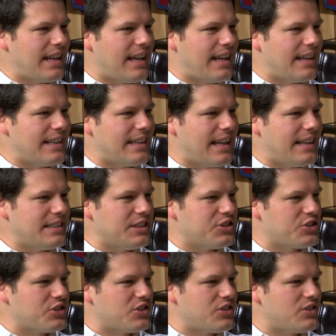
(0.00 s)
and it
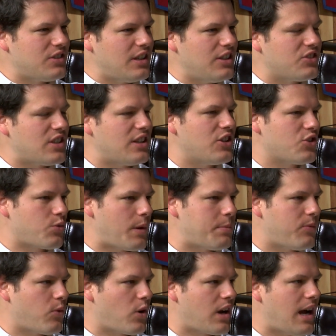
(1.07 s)
just he said this right
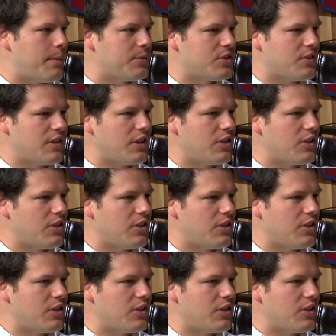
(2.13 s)
before well, comments yeah.